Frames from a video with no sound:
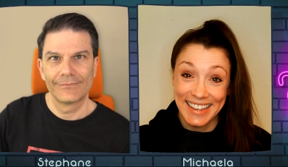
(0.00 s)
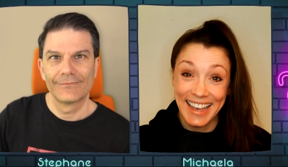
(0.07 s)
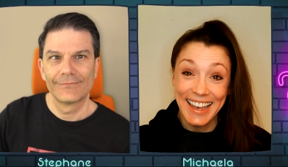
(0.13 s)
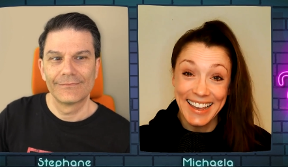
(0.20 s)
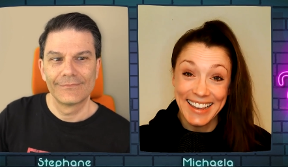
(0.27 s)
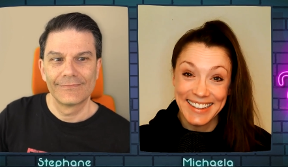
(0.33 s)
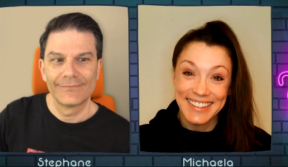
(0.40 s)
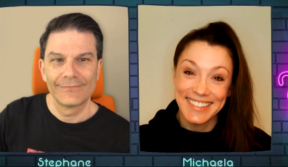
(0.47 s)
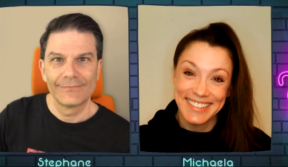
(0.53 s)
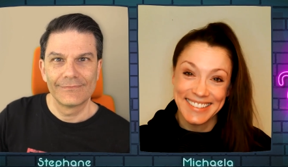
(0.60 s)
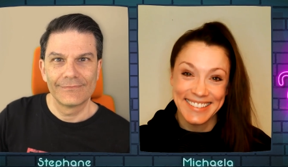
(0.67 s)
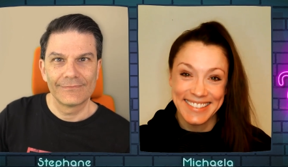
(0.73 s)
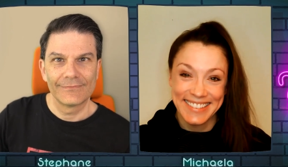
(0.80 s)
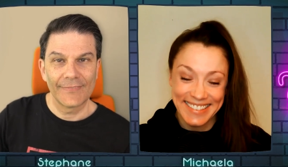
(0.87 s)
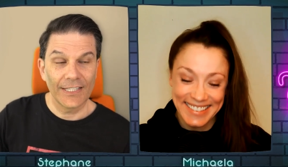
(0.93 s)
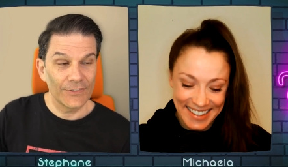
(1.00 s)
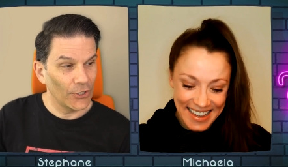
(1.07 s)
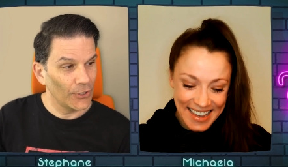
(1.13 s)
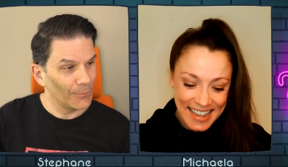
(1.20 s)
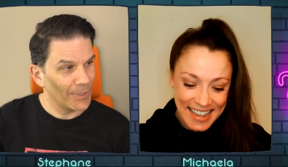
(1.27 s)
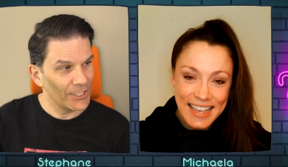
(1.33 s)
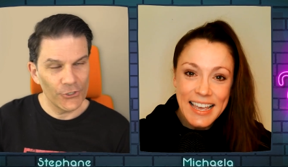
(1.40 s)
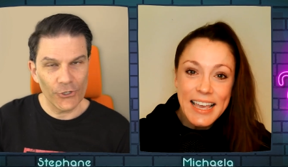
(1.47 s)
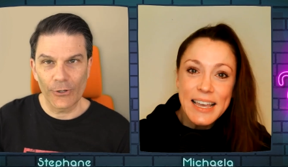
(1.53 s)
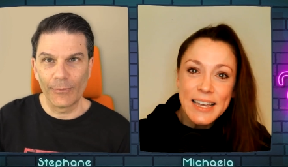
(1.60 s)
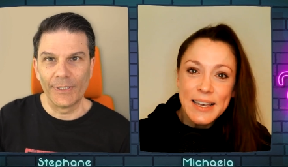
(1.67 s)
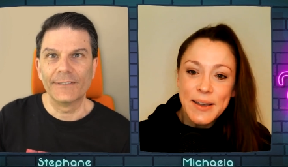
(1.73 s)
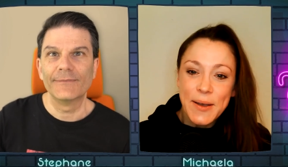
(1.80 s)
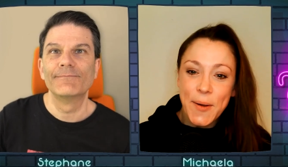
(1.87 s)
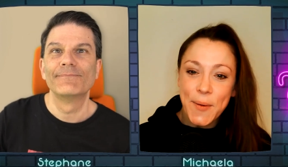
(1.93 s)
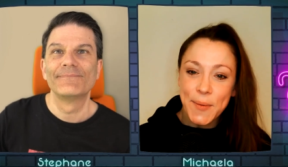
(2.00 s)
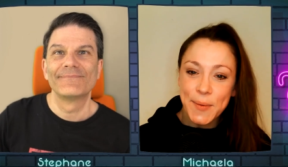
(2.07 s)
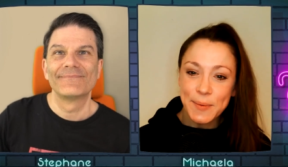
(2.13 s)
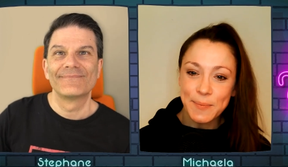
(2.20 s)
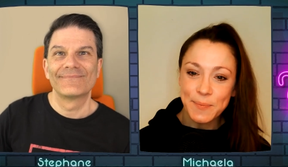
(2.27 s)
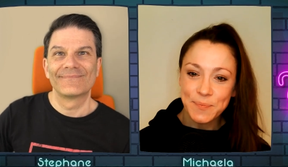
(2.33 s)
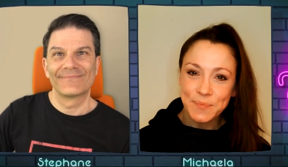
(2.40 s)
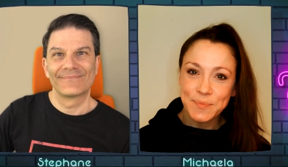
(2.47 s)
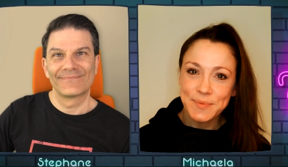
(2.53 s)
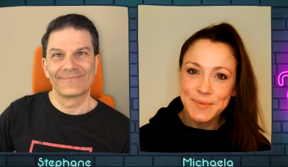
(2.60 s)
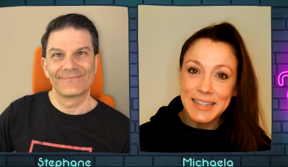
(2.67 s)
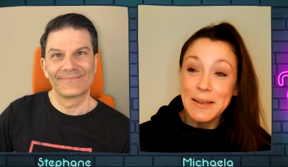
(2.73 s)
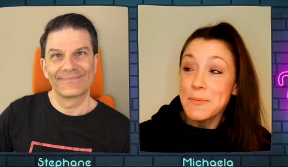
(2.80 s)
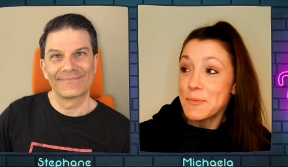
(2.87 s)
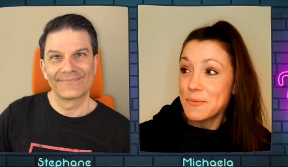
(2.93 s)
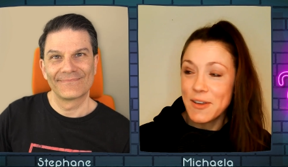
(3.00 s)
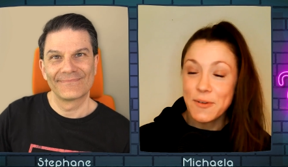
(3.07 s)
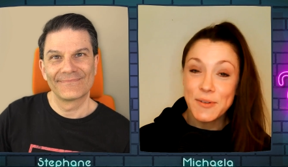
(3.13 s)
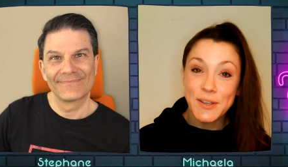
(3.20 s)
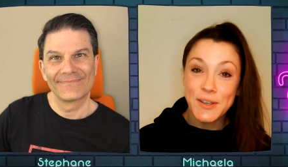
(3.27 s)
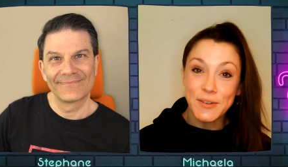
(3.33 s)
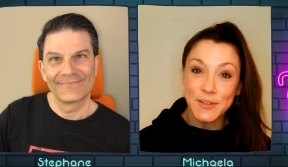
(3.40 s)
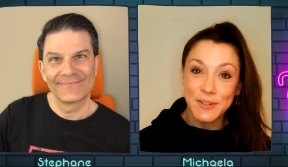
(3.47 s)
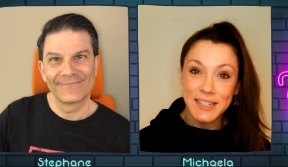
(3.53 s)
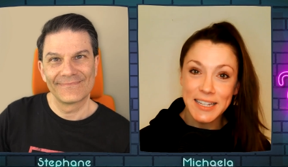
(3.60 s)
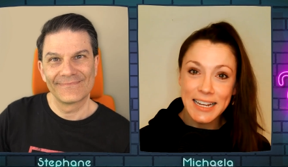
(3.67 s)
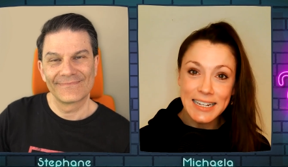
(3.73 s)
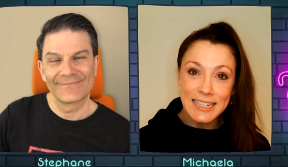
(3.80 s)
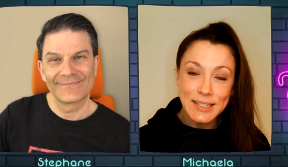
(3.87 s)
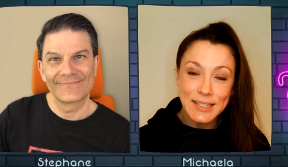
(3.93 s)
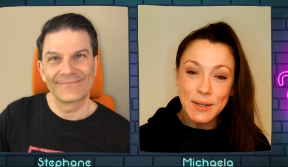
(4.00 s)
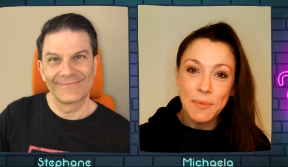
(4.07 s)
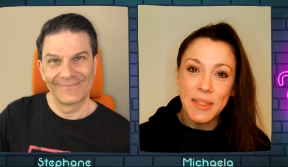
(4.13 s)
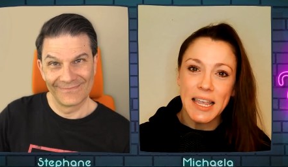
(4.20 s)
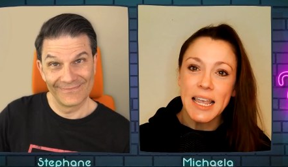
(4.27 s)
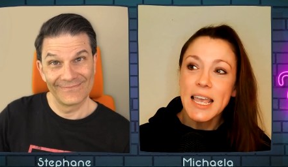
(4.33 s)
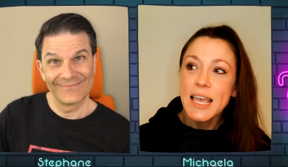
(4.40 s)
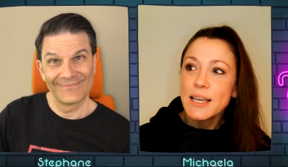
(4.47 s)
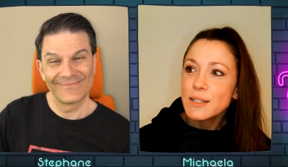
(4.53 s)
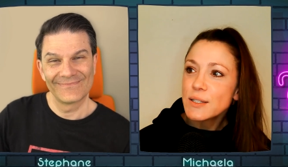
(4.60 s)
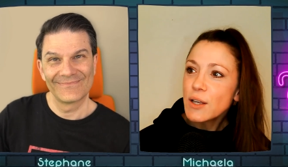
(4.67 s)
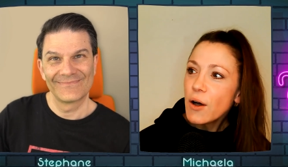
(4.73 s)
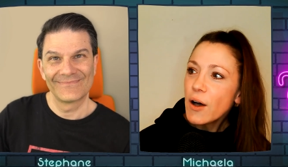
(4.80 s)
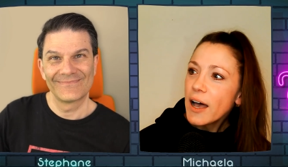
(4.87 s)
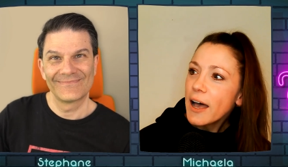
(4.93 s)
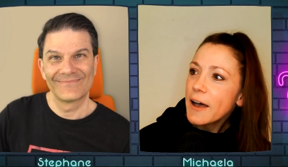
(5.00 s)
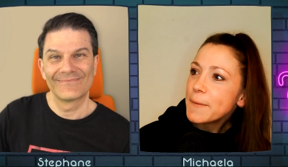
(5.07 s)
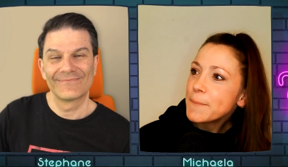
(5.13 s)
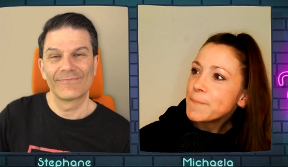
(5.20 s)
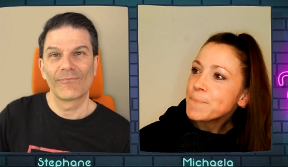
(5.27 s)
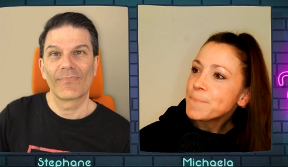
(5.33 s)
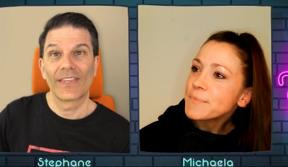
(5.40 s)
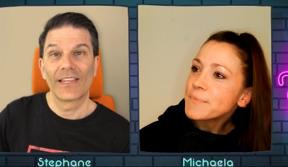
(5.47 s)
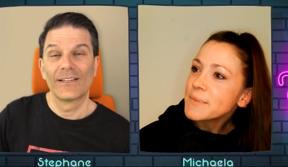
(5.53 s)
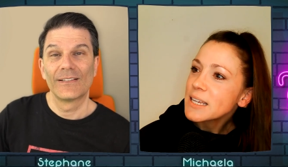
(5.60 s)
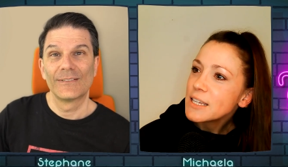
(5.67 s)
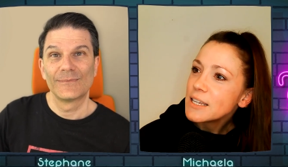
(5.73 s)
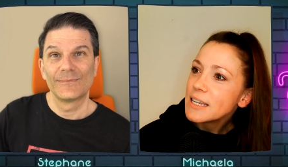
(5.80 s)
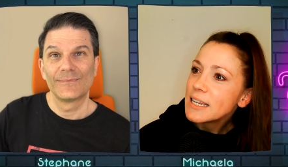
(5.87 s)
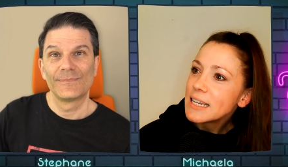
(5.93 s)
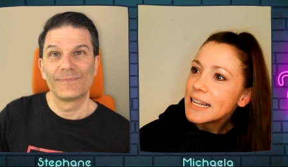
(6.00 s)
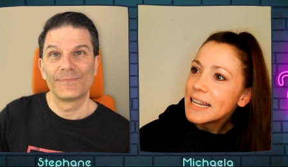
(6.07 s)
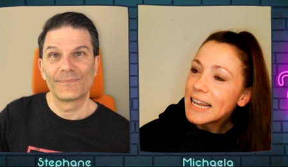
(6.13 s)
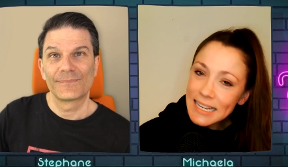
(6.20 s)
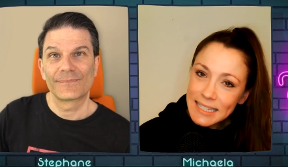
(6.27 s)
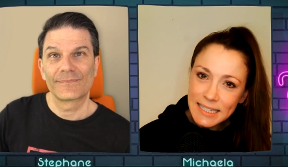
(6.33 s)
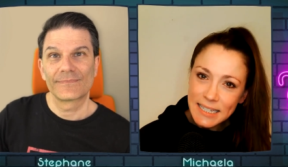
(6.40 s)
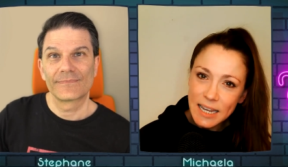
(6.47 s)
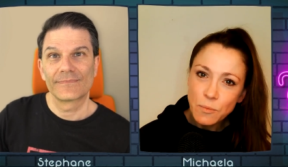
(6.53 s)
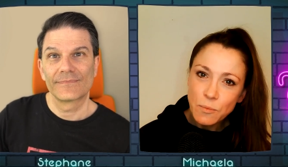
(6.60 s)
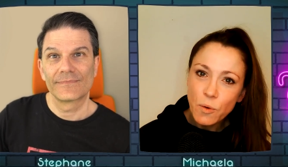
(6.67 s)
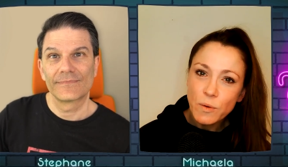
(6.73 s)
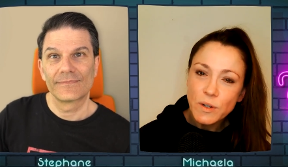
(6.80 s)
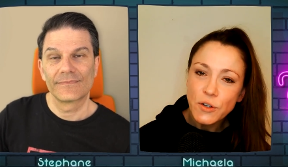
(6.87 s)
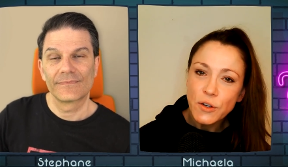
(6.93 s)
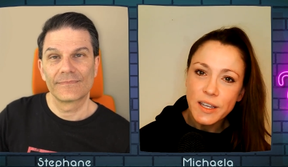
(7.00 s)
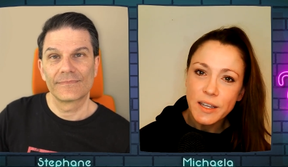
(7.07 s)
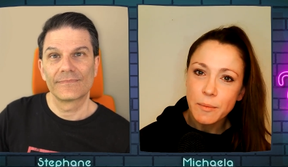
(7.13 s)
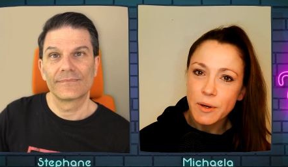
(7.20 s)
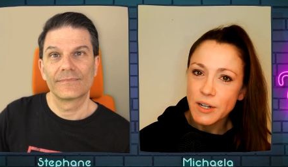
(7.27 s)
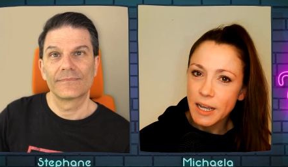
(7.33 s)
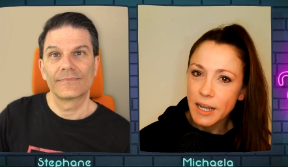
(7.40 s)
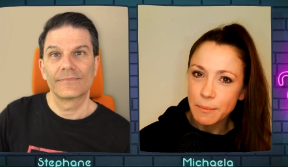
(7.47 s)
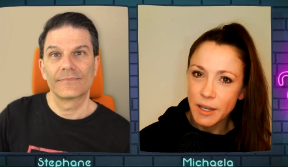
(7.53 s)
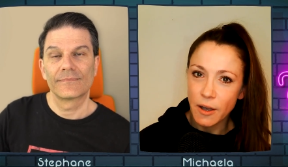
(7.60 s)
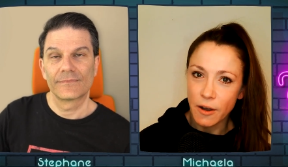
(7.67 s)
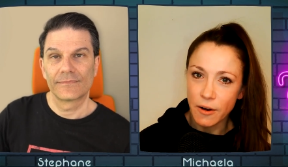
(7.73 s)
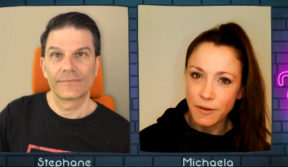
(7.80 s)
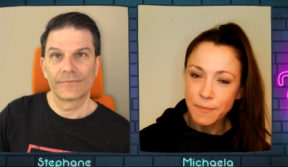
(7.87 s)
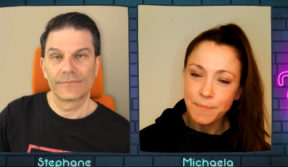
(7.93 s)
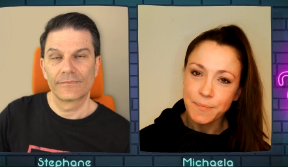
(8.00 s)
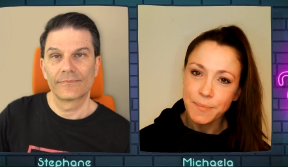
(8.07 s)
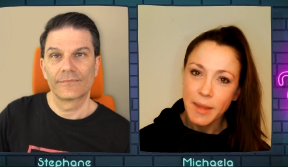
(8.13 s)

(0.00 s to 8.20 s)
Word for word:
Speaker 1: yeah. That's all my German.
Speaker 2: Very good. At least something. So, um, last time we were talking about IPR,